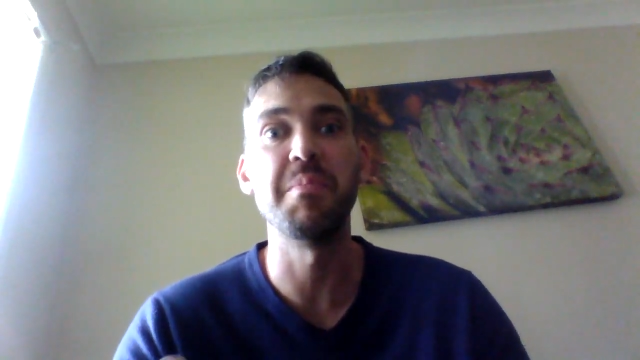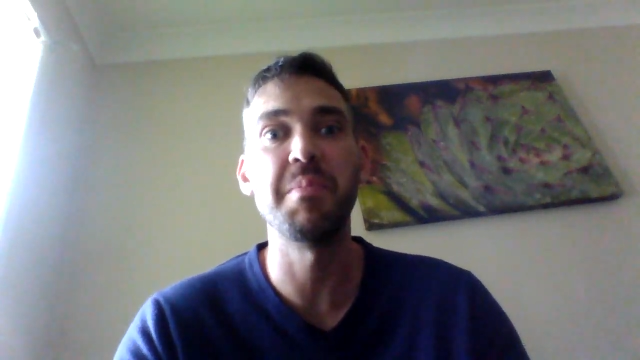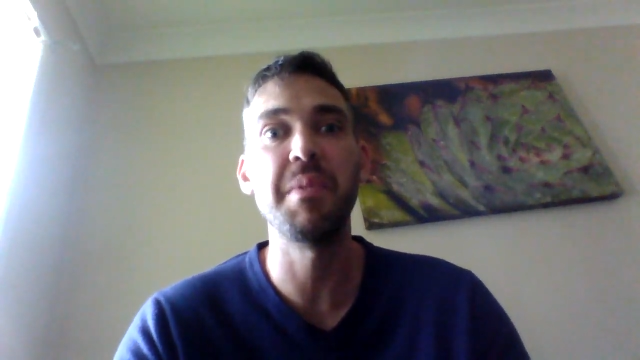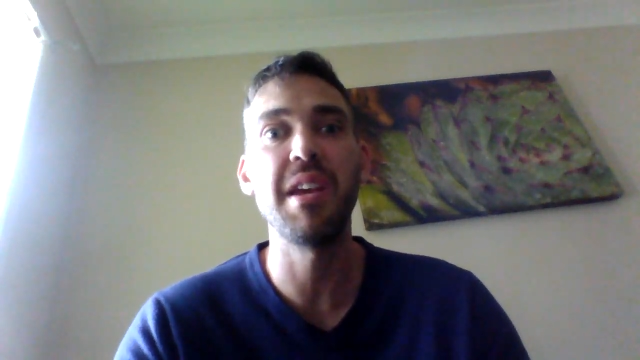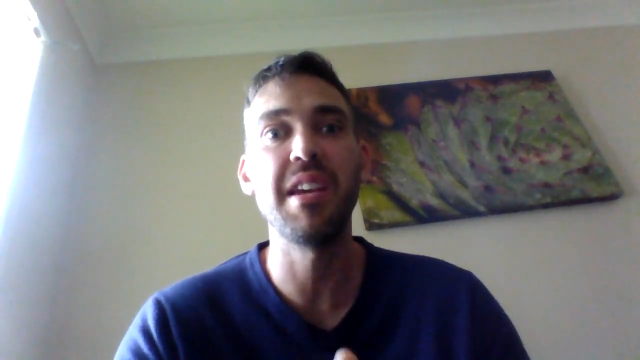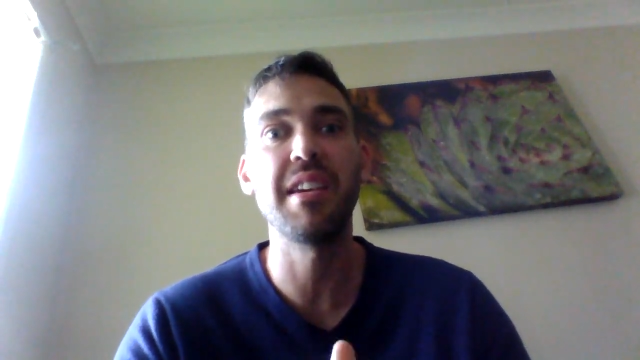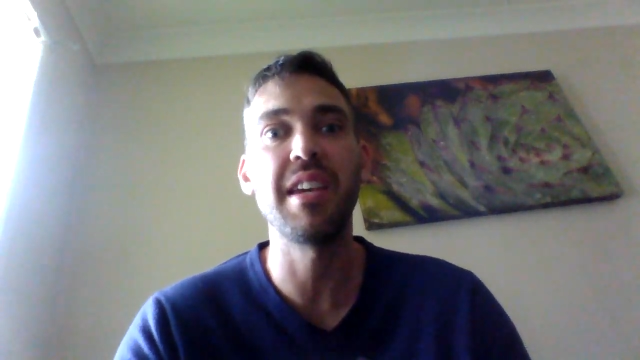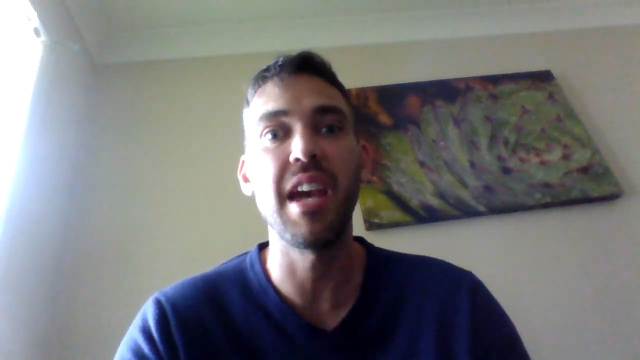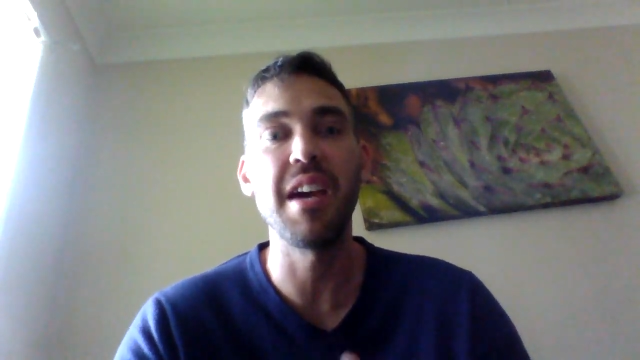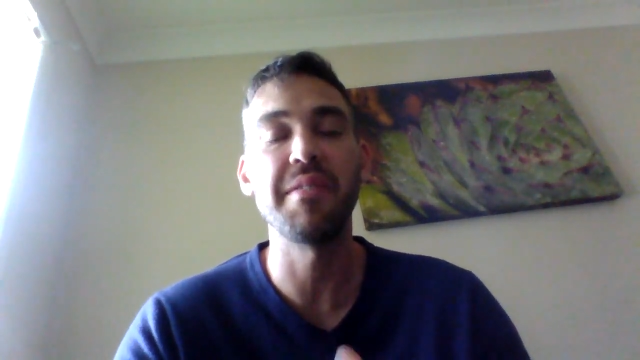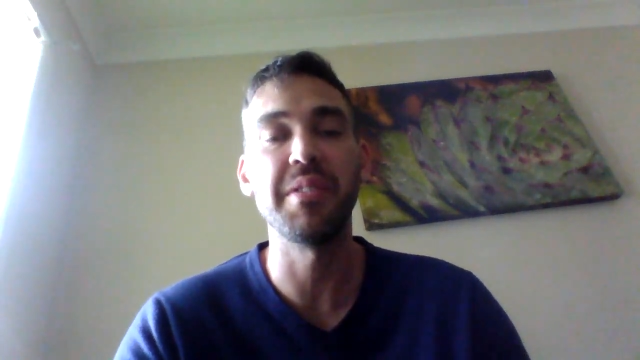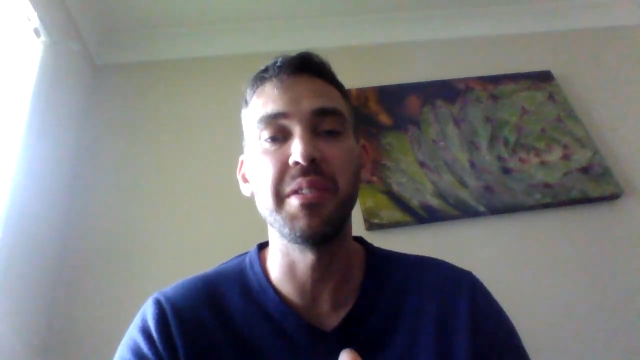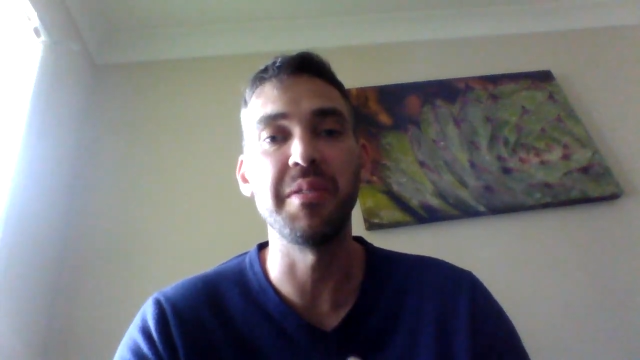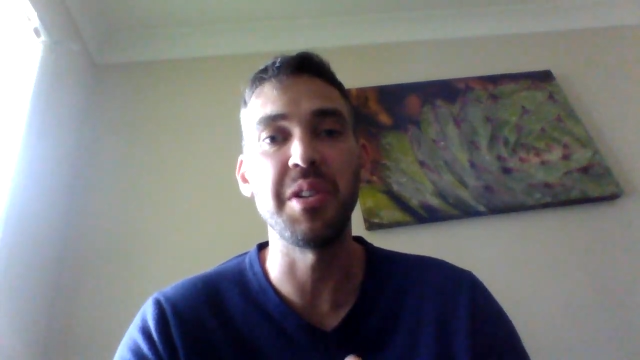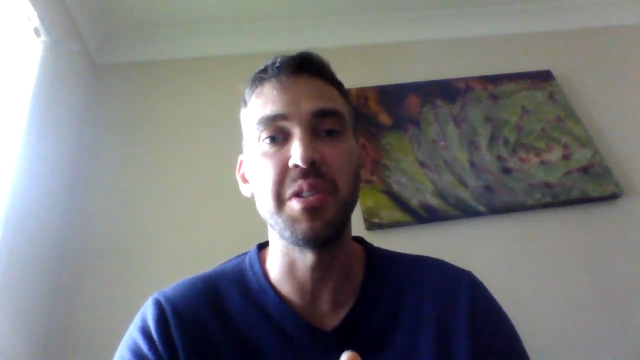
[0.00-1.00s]
be
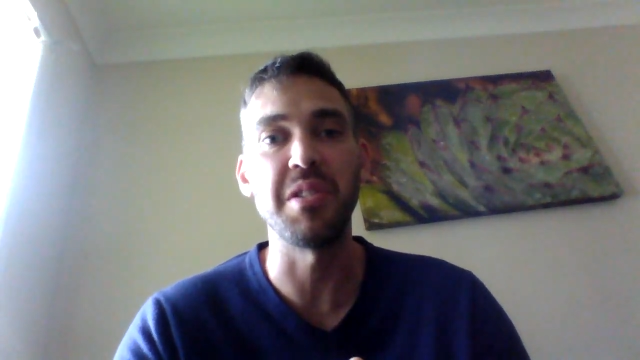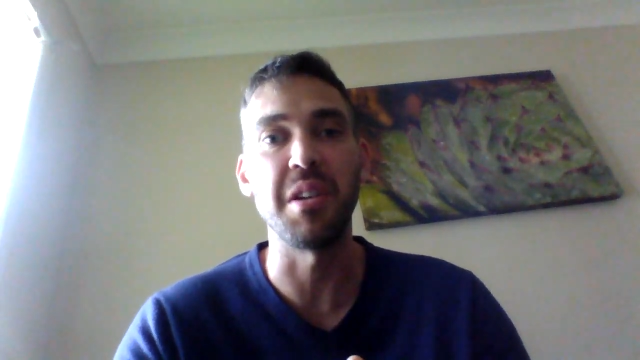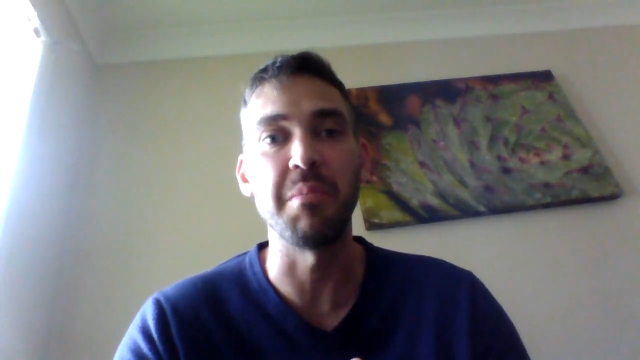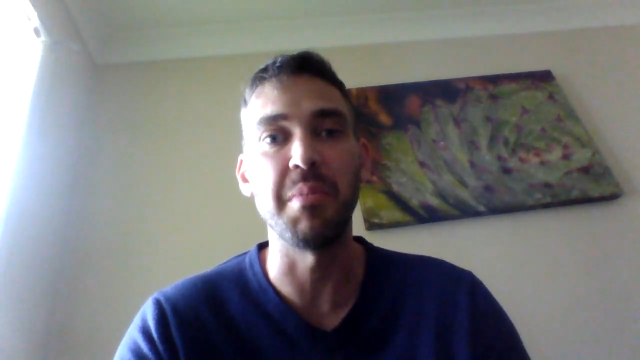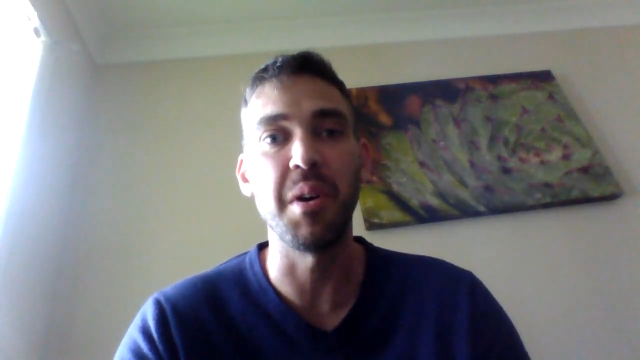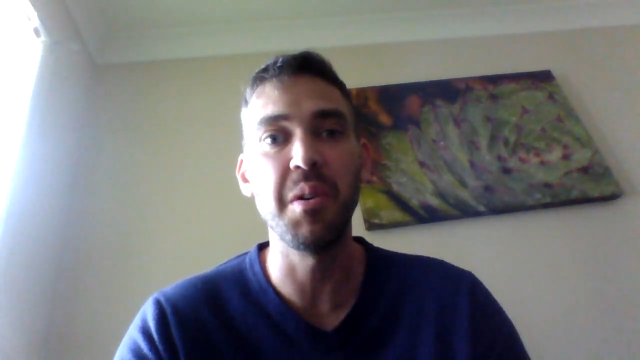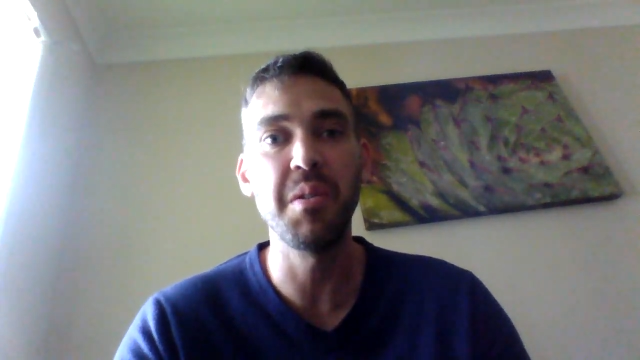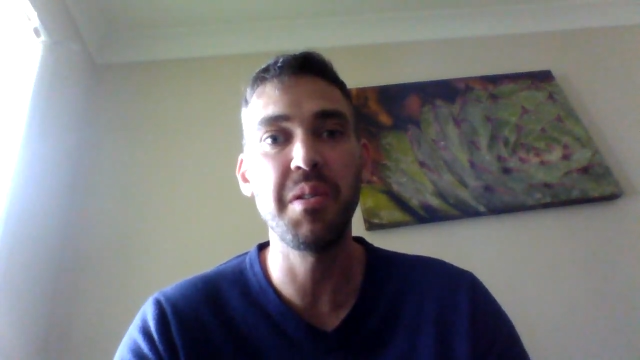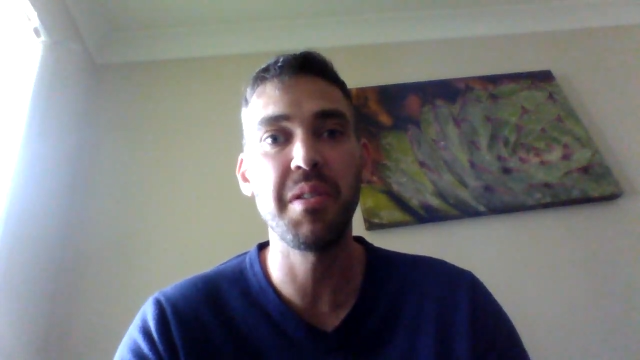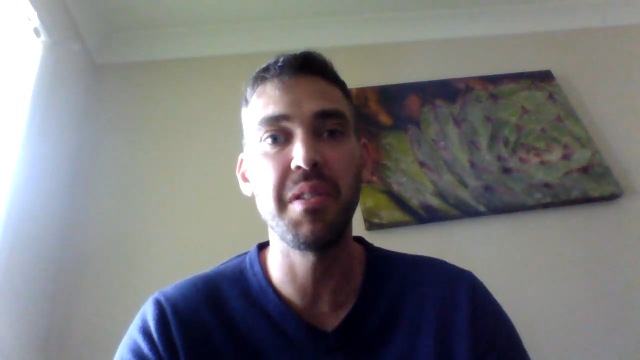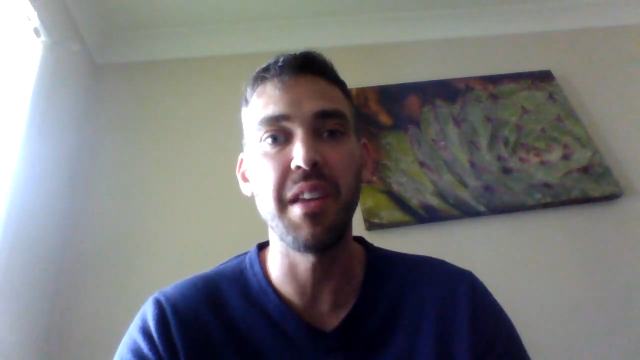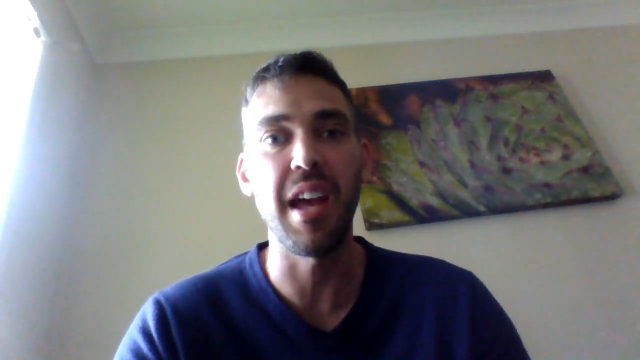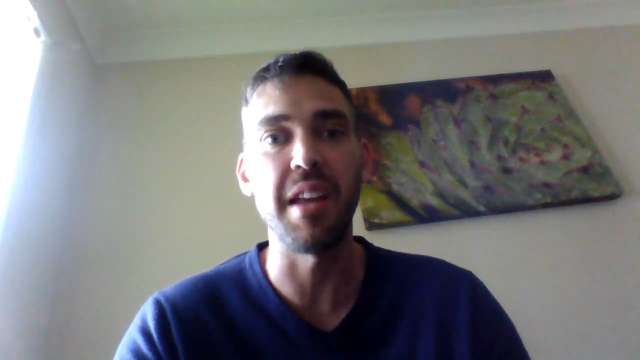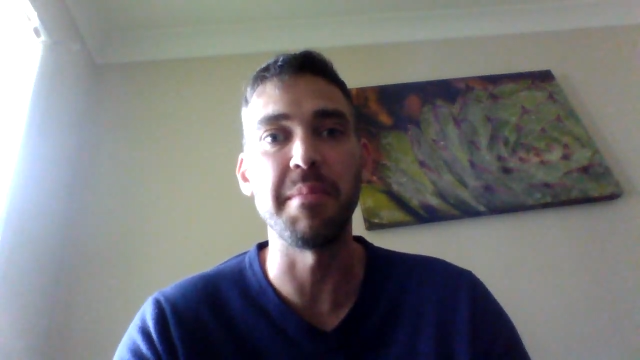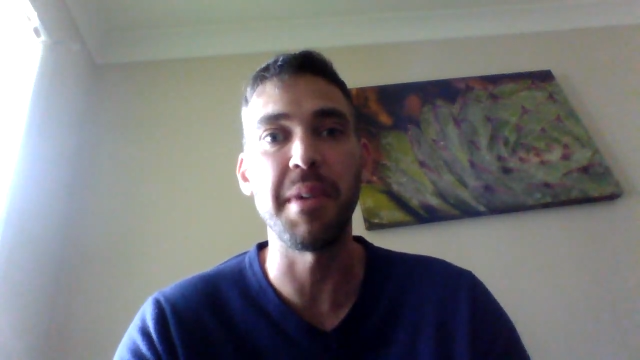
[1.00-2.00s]
careful of using both
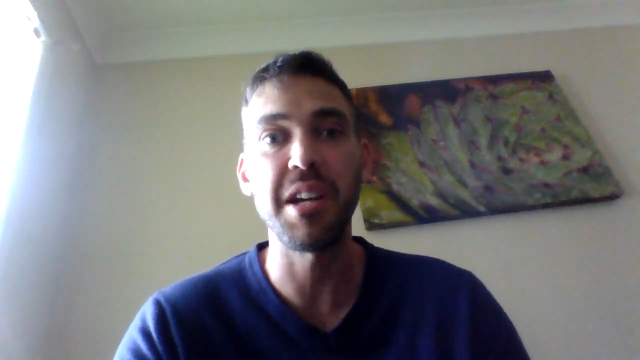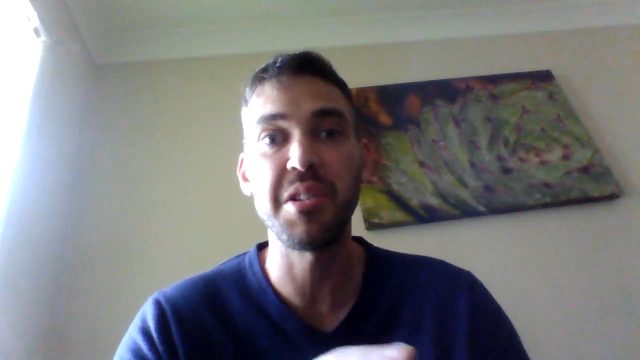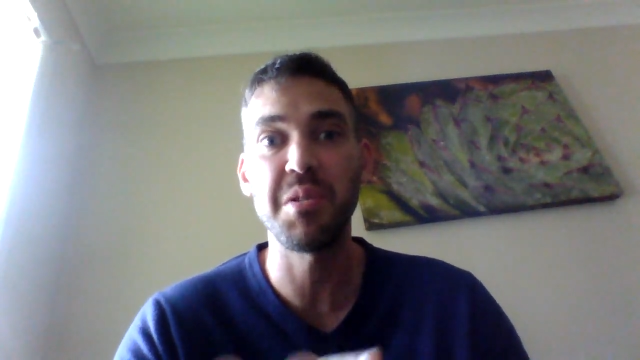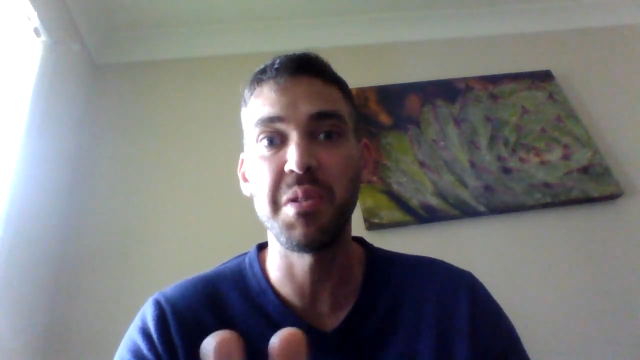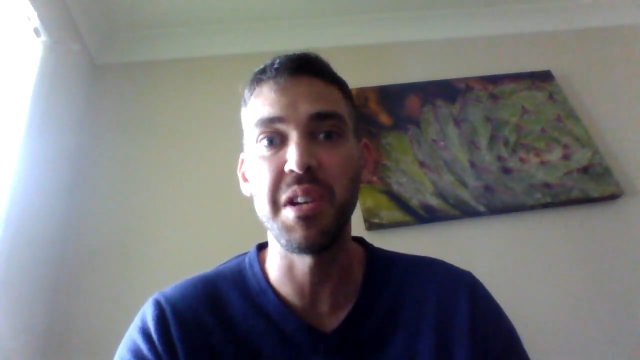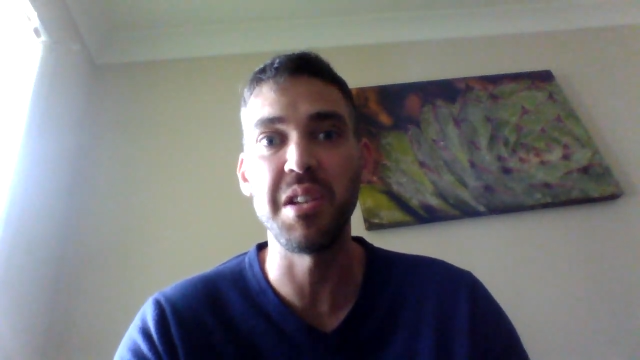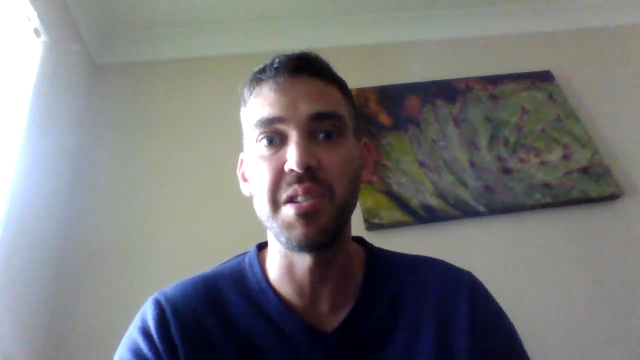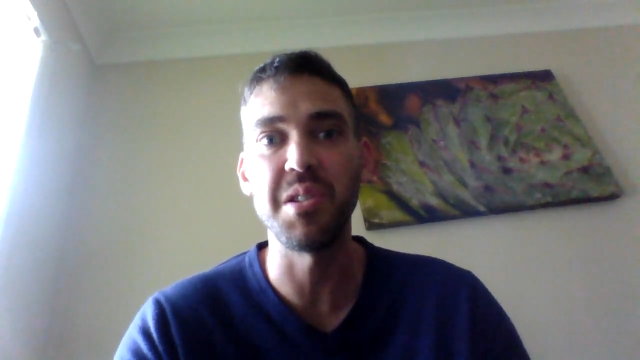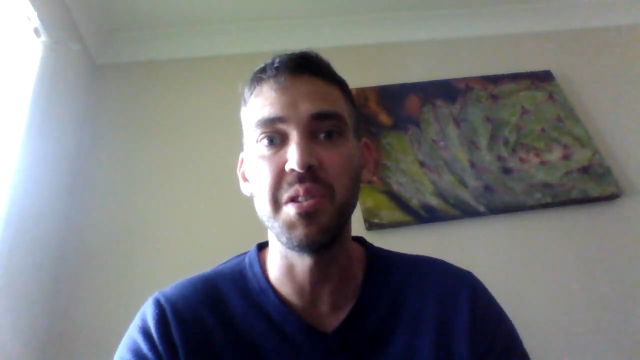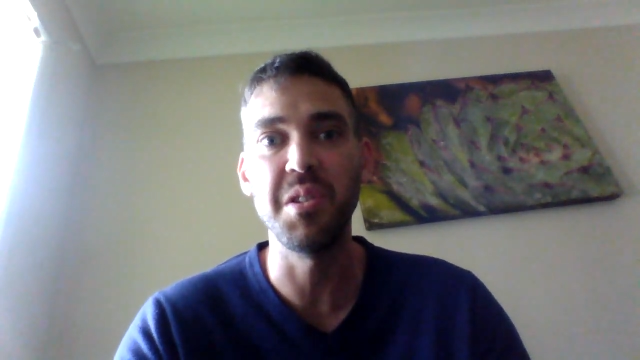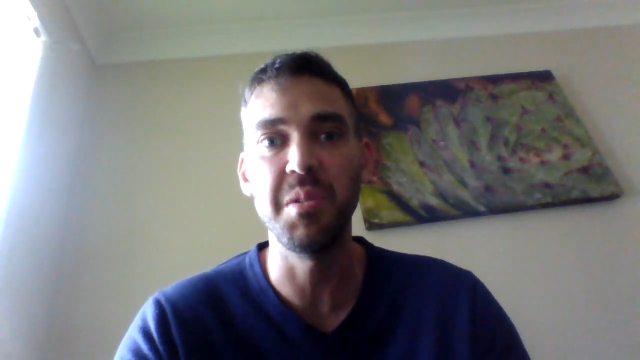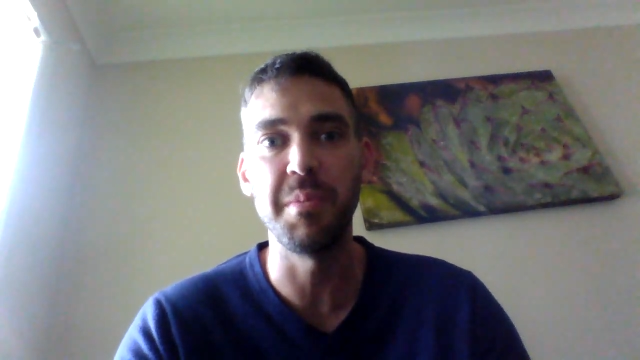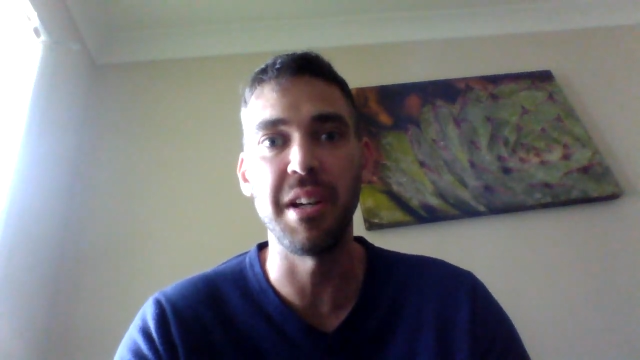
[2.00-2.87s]
and make sure you do,